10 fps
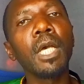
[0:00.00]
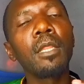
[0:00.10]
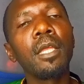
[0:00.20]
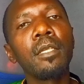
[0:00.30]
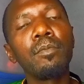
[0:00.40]

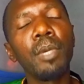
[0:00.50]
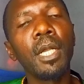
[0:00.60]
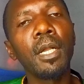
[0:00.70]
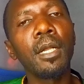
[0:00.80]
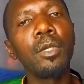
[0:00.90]
and that
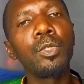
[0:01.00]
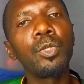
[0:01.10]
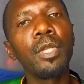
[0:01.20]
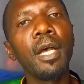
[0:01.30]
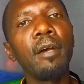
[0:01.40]
bank account
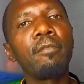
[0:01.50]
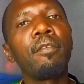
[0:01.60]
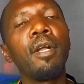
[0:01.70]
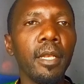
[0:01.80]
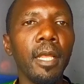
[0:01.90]
should have
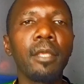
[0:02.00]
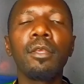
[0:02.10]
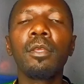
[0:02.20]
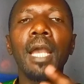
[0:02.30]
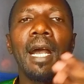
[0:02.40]

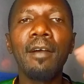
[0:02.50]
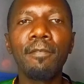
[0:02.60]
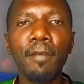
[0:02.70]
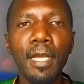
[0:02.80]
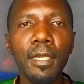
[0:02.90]

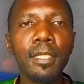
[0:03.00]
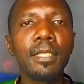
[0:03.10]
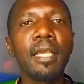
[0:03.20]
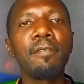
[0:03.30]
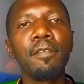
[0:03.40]
at
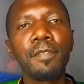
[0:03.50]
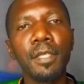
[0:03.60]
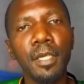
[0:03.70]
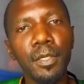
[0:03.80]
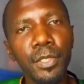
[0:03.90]
least like
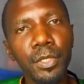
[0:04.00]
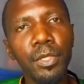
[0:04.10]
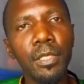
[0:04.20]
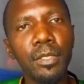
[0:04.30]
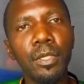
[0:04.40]
$50,000
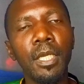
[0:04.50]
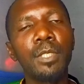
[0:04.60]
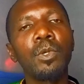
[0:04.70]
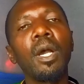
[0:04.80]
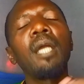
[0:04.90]

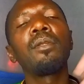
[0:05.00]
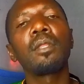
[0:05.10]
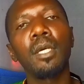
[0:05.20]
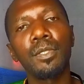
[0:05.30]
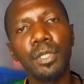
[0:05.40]
US or
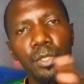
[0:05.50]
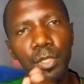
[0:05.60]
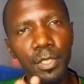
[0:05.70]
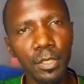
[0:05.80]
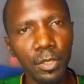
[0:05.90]

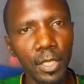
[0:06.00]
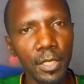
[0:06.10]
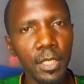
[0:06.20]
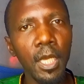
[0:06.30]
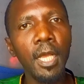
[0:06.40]
$100,000
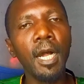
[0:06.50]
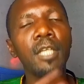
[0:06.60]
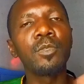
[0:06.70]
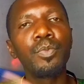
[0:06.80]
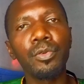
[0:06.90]
US
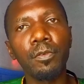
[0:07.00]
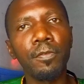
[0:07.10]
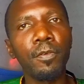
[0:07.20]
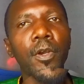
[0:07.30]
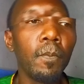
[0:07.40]
as
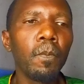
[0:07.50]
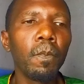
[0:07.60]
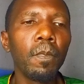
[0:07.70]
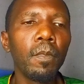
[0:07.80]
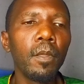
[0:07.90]
proof. Okay,
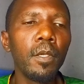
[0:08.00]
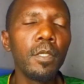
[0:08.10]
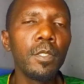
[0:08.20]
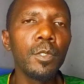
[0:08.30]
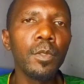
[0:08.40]

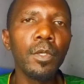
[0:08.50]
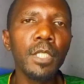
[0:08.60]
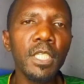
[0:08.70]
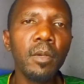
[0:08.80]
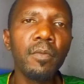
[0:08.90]
so
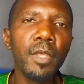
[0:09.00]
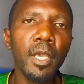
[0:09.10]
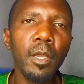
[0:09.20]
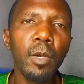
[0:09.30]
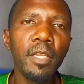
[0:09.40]
those are some of
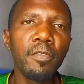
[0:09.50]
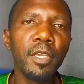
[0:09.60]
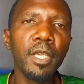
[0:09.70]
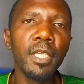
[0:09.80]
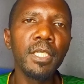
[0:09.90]
the
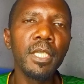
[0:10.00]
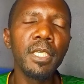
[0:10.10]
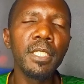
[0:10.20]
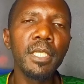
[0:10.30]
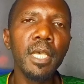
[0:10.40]

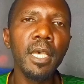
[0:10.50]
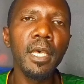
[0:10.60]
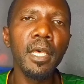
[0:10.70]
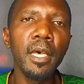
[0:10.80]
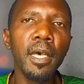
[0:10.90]
qualifications
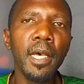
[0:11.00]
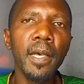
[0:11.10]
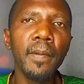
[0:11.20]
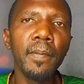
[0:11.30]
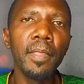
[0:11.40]

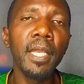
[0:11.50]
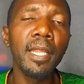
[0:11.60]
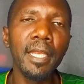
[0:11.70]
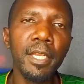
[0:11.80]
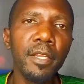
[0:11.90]
that
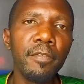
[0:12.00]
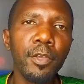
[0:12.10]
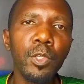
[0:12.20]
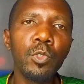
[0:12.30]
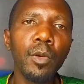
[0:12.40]
are needed for
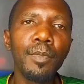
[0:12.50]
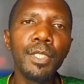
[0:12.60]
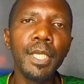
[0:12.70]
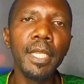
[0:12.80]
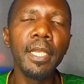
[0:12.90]
you to
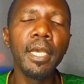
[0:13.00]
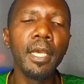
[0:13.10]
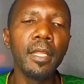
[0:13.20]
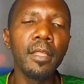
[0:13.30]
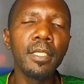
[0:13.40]
obtain
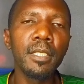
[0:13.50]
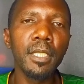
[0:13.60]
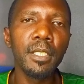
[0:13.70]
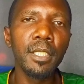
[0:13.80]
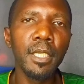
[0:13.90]
the
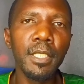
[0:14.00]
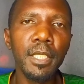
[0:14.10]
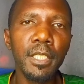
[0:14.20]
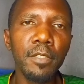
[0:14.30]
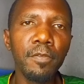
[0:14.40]
ZDA
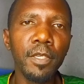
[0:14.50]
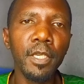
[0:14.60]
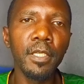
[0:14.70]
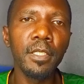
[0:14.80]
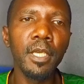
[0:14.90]

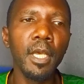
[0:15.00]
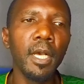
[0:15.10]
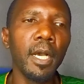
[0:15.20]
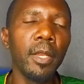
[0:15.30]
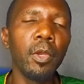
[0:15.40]
certificate.
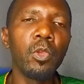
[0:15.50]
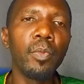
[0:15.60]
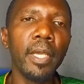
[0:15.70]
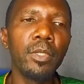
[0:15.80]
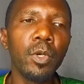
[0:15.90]
I know you
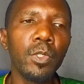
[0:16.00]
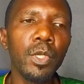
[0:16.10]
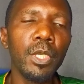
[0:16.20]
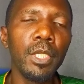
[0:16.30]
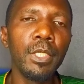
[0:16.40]
might
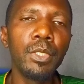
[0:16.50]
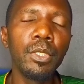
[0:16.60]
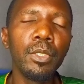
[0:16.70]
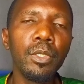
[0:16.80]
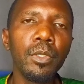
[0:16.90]
also need
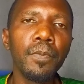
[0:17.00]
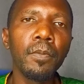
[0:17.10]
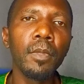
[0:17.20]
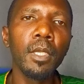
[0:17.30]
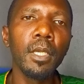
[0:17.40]
to
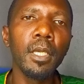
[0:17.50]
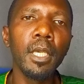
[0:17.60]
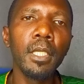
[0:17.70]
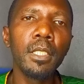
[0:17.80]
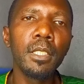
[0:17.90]

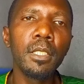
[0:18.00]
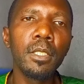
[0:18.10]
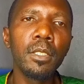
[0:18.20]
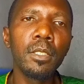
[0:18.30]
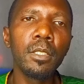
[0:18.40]
get
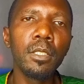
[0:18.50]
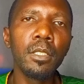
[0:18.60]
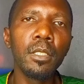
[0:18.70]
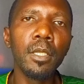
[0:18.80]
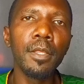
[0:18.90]

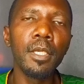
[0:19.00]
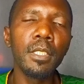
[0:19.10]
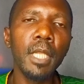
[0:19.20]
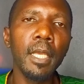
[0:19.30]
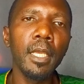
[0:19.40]

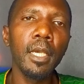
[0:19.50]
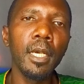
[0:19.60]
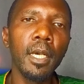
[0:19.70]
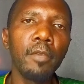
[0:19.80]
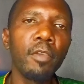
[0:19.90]
things like
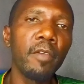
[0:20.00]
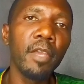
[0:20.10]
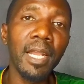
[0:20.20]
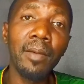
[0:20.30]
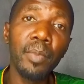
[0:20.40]
if you have
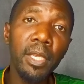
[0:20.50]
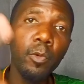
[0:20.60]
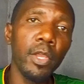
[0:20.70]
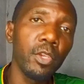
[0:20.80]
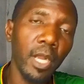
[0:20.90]
a company
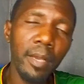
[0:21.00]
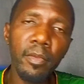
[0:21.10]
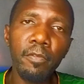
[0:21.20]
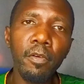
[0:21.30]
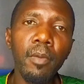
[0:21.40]
where you're
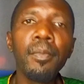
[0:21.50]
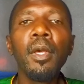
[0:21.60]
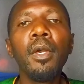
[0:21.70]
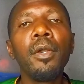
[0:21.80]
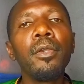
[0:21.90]
coming from,
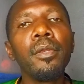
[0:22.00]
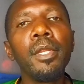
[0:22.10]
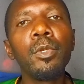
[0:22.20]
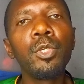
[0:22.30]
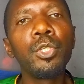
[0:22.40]
you
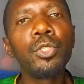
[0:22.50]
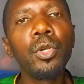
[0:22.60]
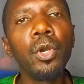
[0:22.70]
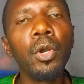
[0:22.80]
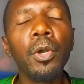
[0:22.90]
need to
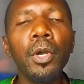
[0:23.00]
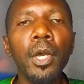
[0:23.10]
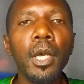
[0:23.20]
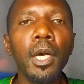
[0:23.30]
show